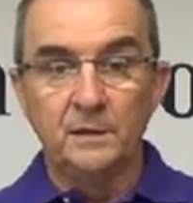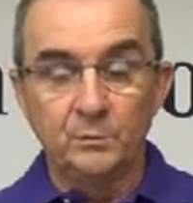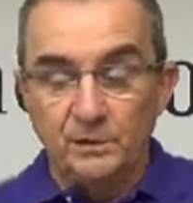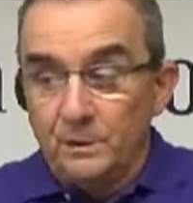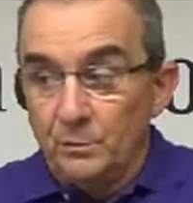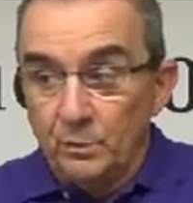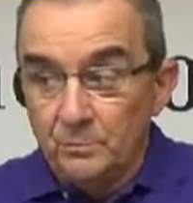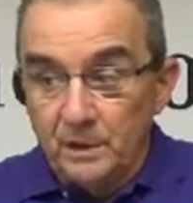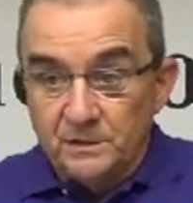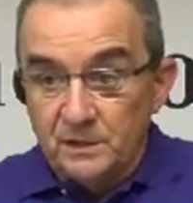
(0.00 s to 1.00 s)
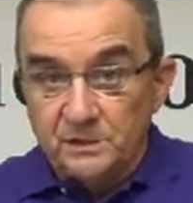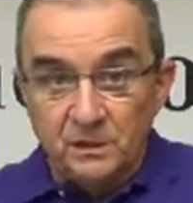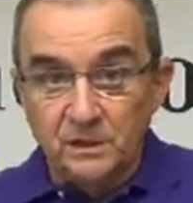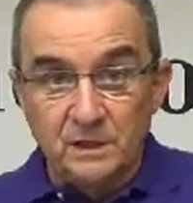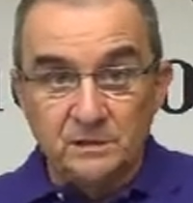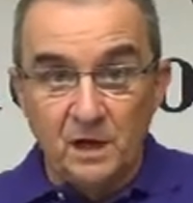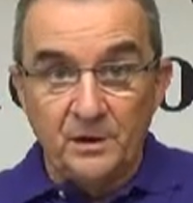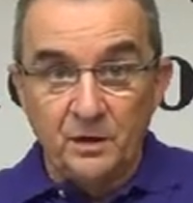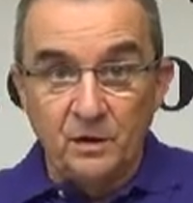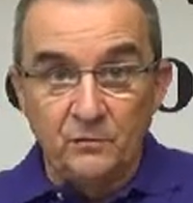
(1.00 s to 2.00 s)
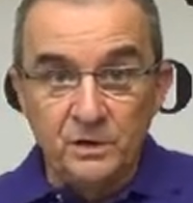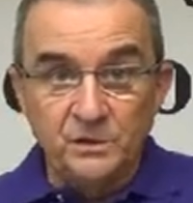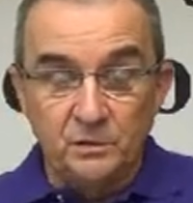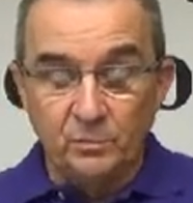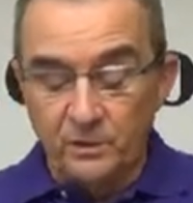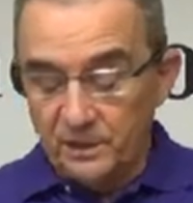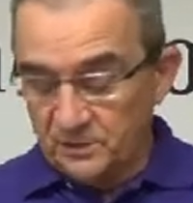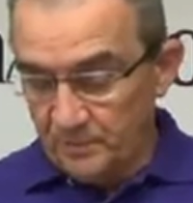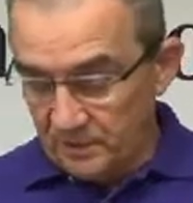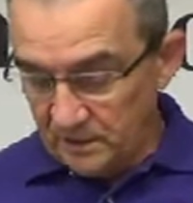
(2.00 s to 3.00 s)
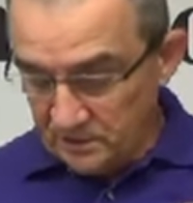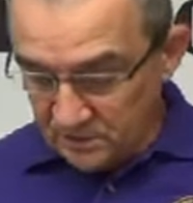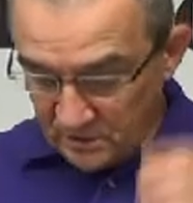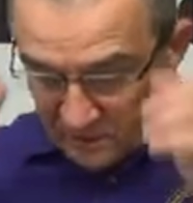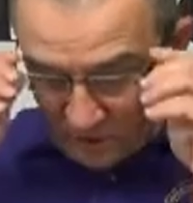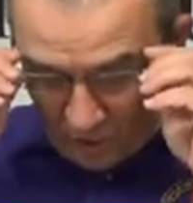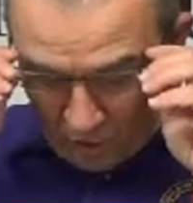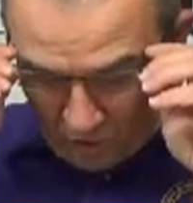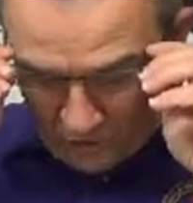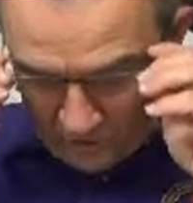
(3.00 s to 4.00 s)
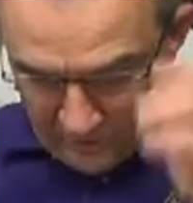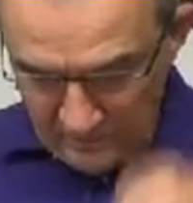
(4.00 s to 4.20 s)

It, it would, it's, it's, a, it's not an unreasonable expectation at all.